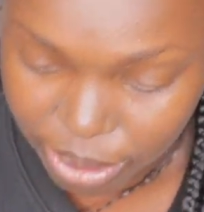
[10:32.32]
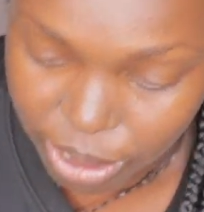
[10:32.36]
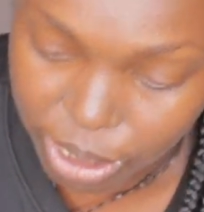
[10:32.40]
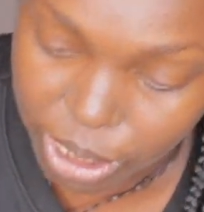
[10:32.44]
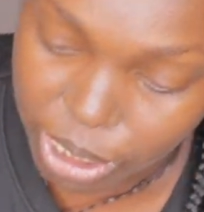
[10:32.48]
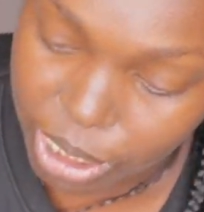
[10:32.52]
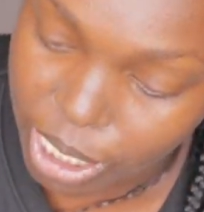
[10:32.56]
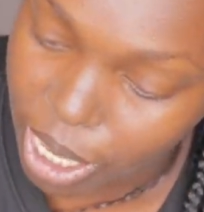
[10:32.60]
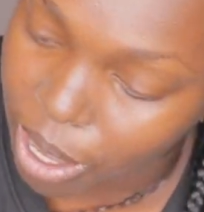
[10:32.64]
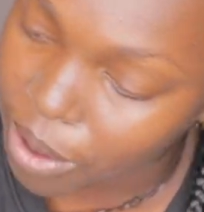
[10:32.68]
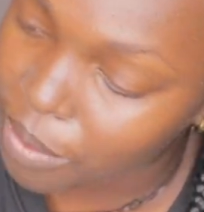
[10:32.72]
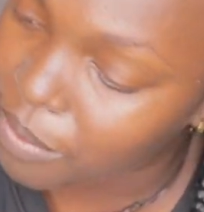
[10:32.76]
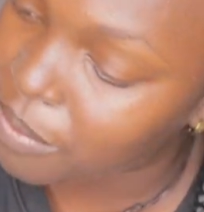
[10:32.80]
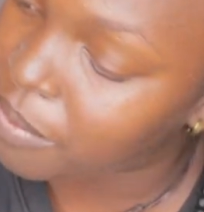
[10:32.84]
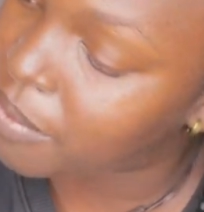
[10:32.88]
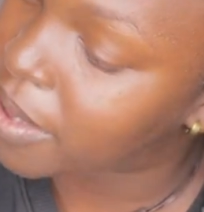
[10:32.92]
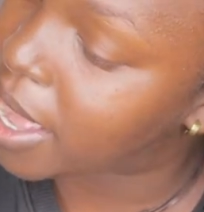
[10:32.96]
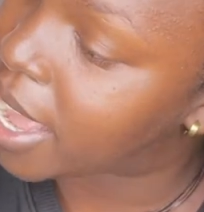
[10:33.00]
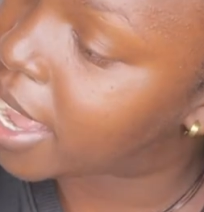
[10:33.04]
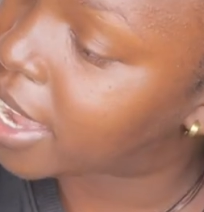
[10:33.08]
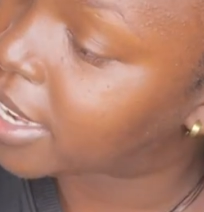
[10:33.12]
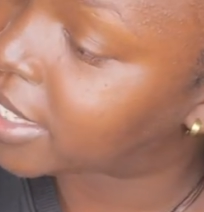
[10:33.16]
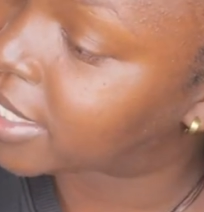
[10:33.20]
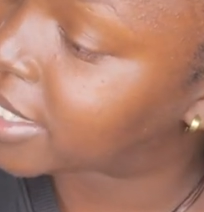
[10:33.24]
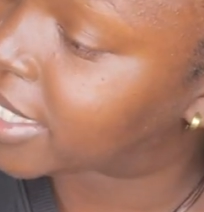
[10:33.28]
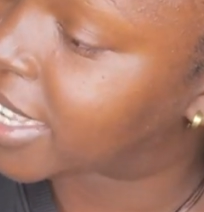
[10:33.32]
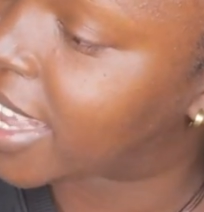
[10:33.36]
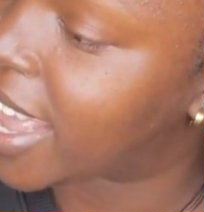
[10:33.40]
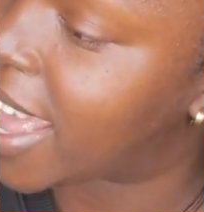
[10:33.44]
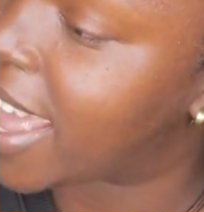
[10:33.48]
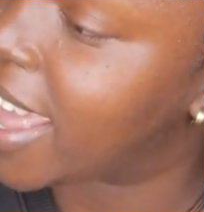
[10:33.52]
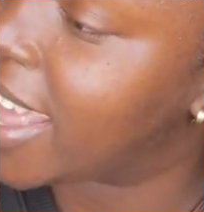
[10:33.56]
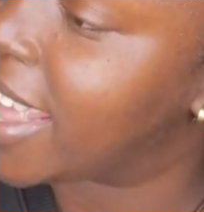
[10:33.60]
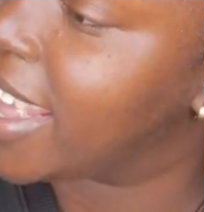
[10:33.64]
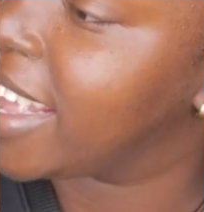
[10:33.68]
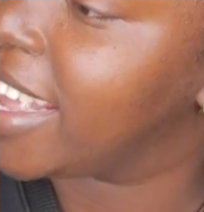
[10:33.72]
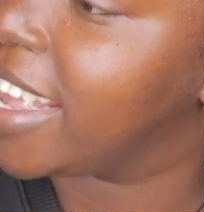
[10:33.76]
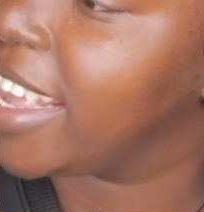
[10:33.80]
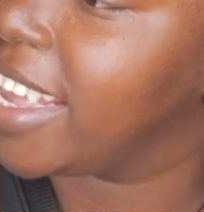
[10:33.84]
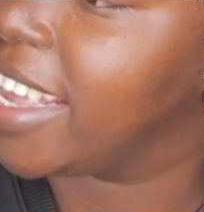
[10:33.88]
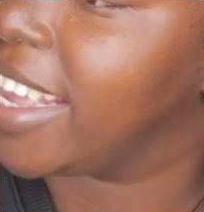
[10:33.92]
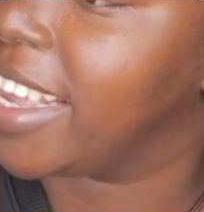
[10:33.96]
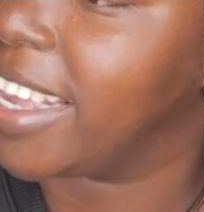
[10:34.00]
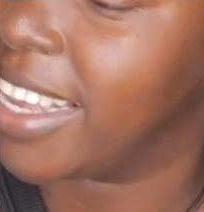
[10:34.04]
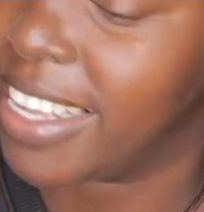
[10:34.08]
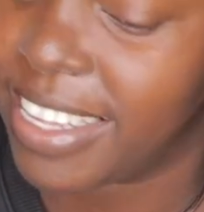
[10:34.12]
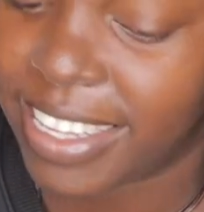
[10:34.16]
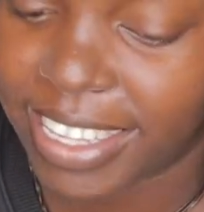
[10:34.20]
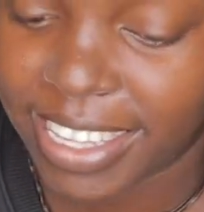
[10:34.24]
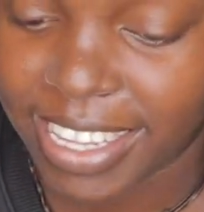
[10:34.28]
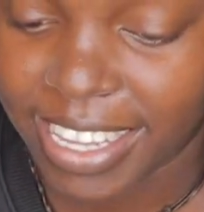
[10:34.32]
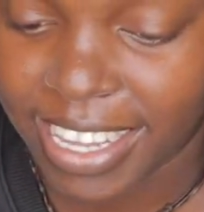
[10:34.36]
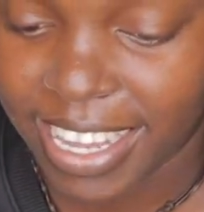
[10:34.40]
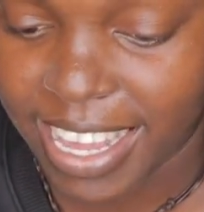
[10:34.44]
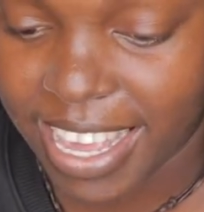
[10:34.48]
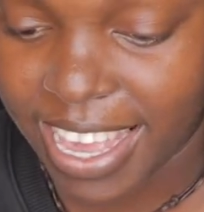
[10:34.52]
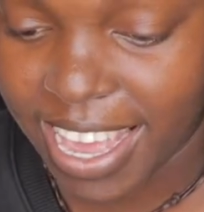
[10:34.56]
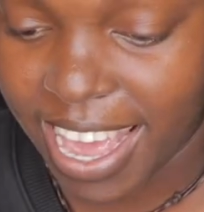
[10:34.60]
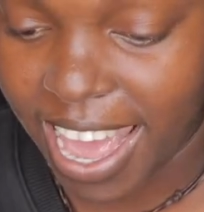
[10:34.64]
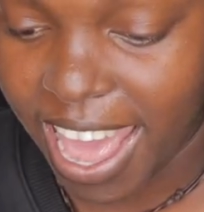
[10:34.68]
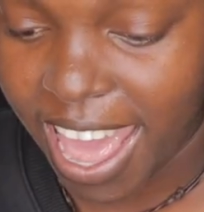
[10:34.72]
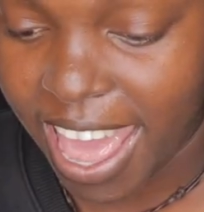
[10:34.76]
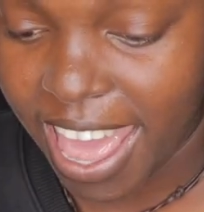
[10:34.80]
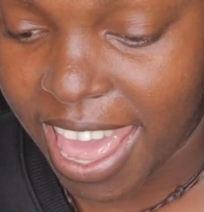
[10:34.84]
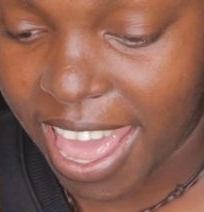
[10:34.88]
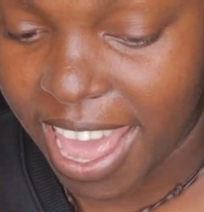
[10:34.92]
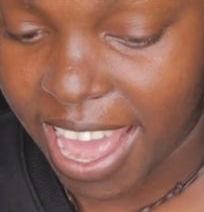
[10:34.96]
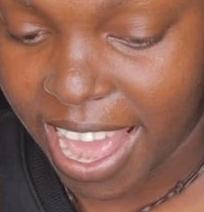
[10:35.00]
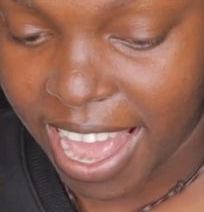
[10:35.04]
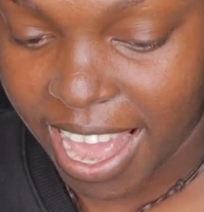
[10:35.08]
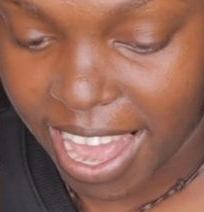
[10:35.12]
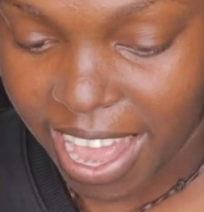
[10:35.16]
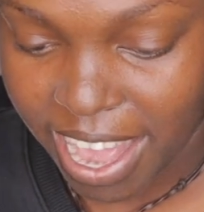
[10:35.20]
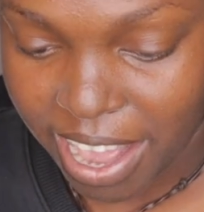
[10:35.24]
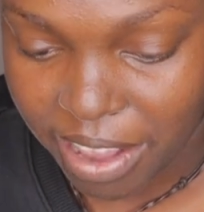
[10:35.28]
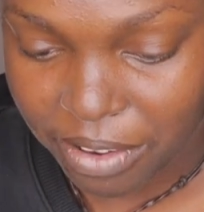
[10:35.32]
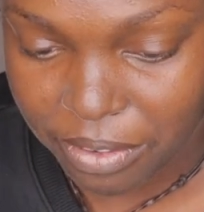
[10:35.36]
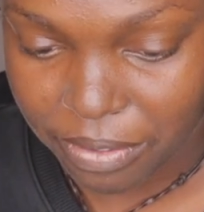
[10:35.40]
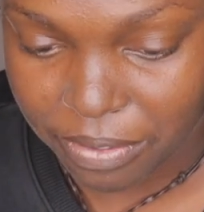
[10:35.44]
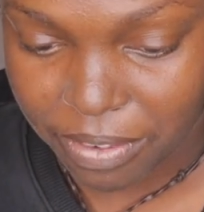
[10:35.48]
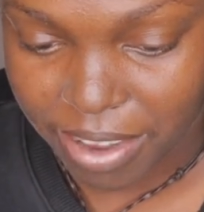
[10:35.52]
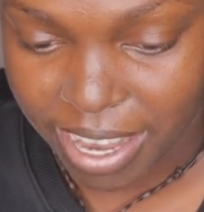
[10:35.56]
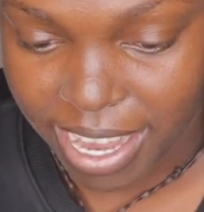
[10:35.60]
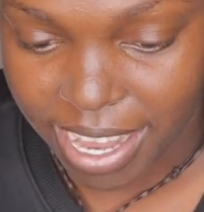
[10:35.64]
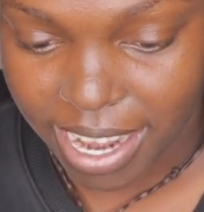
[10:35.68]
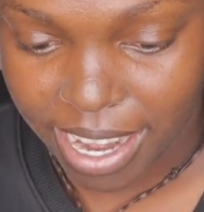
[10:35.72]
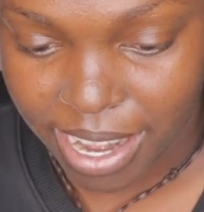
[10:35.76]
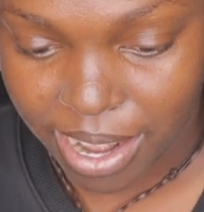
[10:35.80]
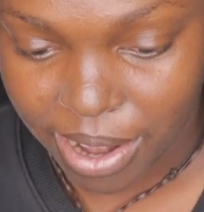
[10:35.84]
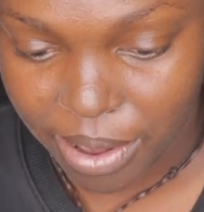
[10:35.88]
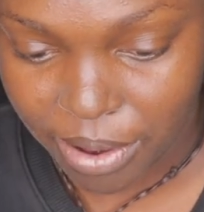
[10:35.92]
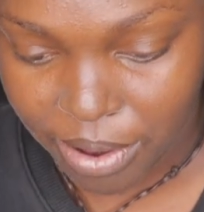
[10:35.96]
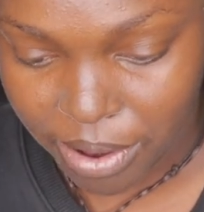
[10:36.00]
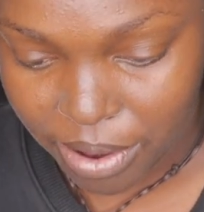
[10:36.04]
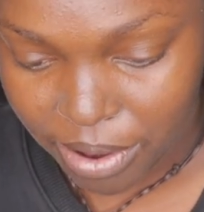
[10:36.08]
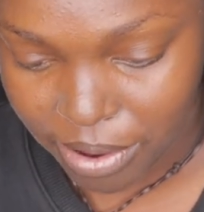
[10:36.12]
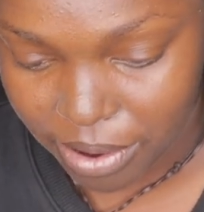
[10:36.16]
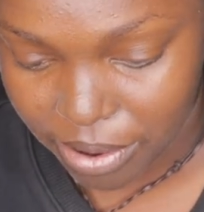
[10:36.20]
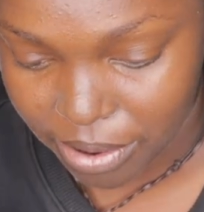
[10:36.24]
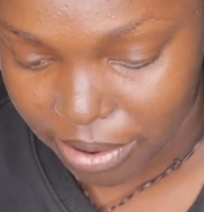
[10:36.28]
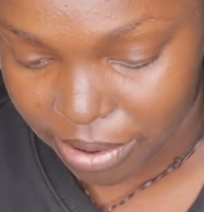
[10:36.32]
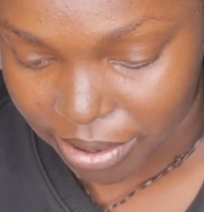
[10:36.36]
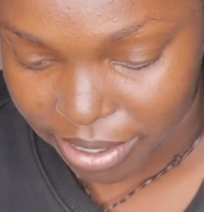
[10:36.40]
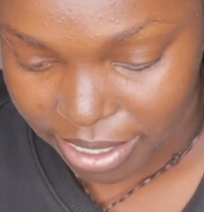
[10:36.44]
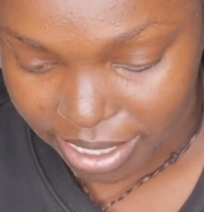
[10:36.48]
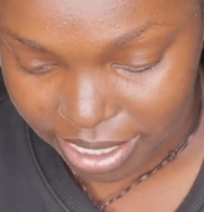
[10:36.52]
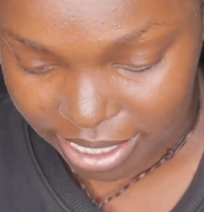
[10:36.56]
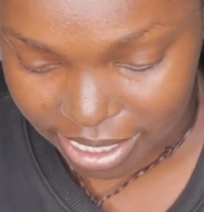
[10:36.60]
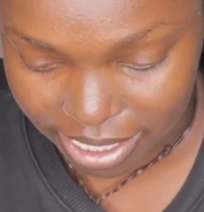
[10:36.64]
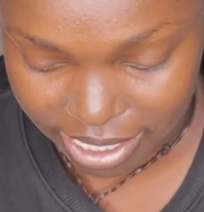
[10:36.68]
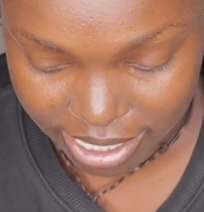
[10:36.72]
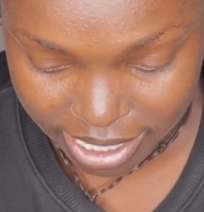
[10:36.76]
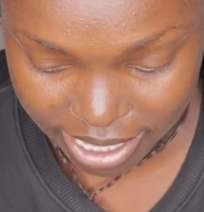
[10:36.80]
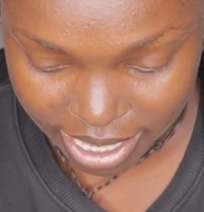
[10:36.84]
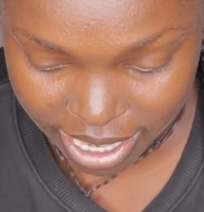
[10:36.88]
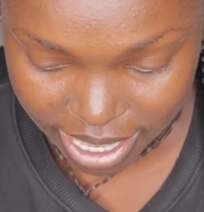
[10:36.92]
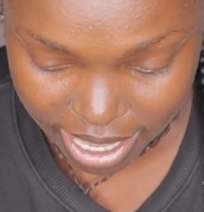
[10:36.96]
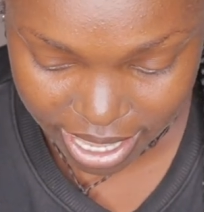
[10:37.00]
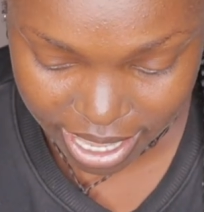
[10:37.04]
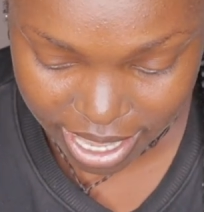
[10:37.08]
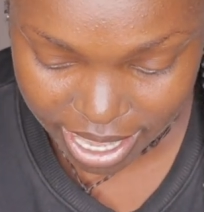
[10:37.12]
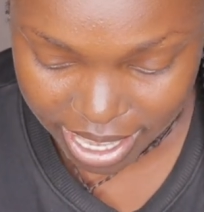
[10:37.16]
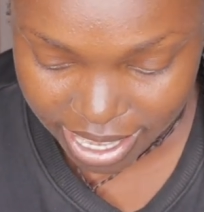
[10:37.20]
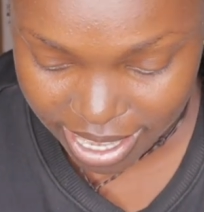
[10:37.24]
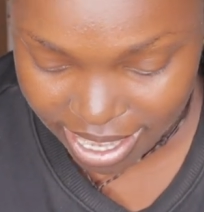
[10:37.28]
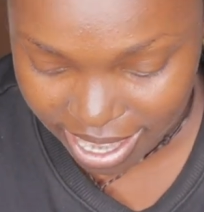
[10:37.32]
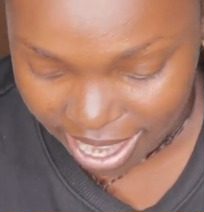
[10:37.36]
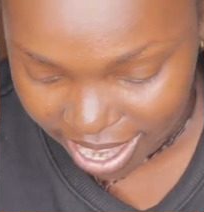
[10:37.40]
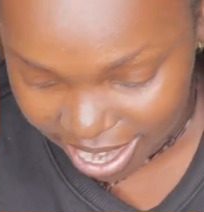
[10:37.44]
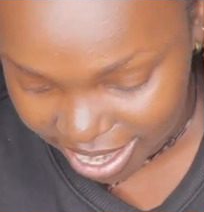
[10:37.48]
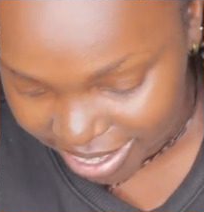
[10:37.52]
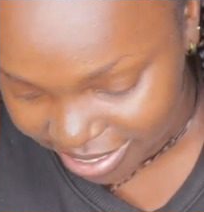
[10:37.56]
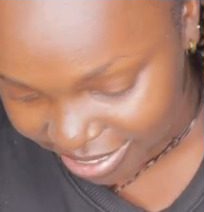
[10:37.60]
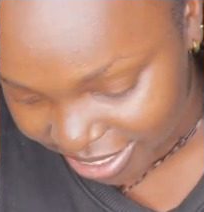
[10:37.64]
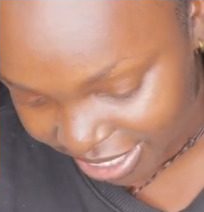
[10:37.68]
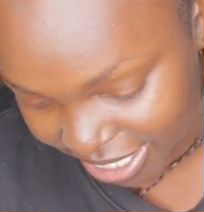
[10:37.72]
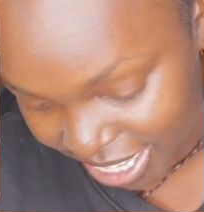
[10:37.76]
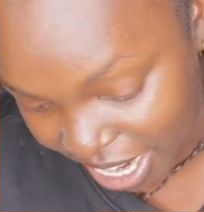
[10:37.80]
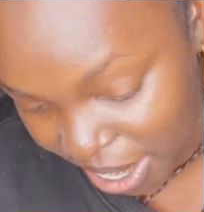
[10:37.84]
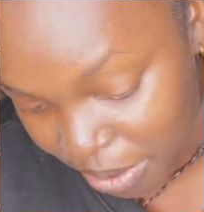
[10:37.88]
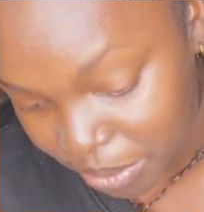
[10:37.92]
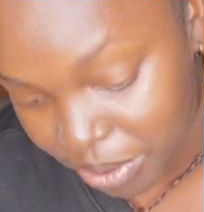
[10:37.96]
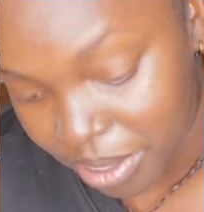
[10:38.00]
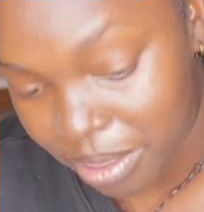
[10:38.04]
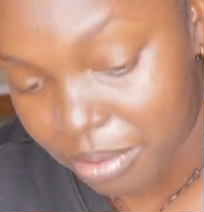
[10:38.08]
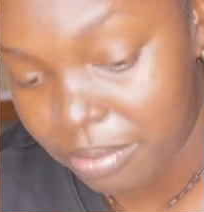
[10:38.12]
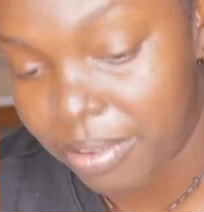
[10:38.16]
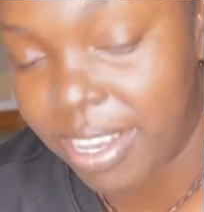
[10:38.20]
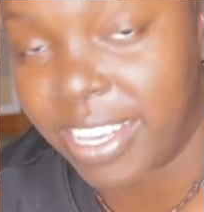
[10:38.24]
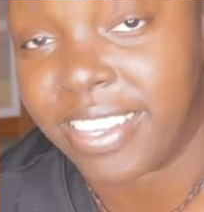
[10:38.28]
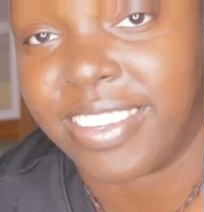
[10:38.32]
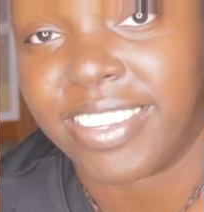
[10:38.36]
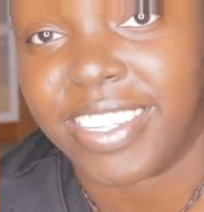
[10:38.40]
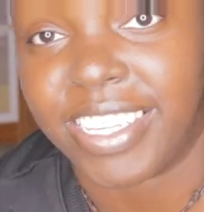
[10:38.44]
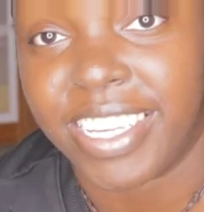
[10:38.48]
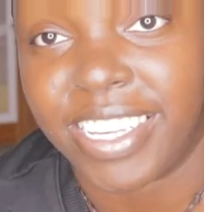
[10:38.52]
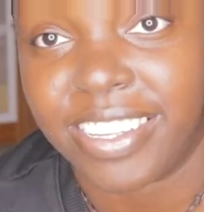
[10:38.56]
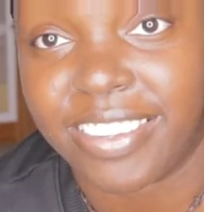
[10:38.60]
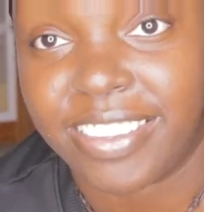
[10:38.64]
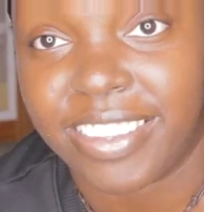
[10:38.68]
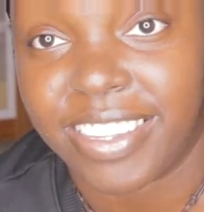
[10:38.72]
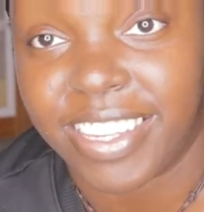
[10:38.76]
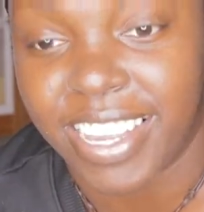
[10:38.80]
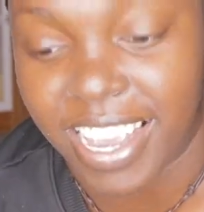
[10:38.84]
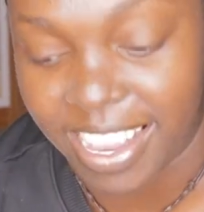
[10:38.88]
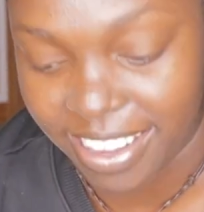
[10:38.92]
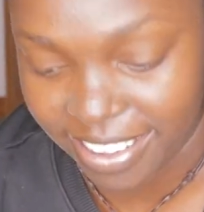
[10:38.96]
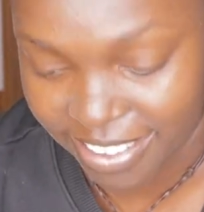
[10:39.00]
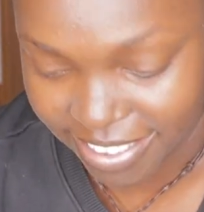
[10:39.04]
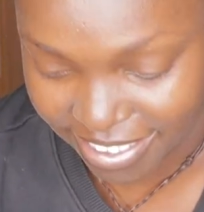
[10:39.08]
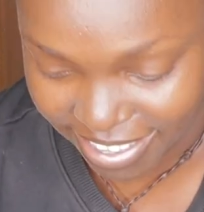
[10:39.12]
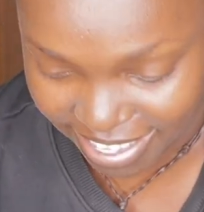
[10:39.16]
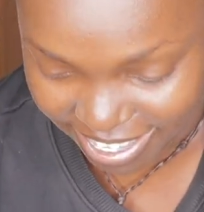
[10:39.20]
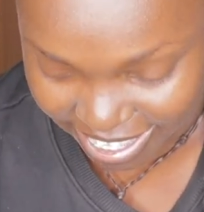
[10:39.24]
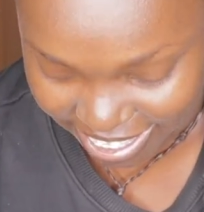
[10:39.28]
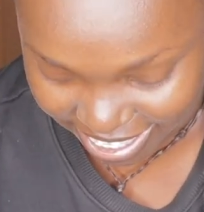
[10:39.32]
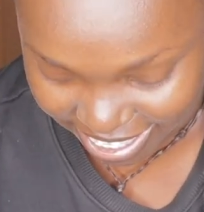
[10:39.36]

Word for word: you so much, guys. I have a lot. I'll share with my sisters.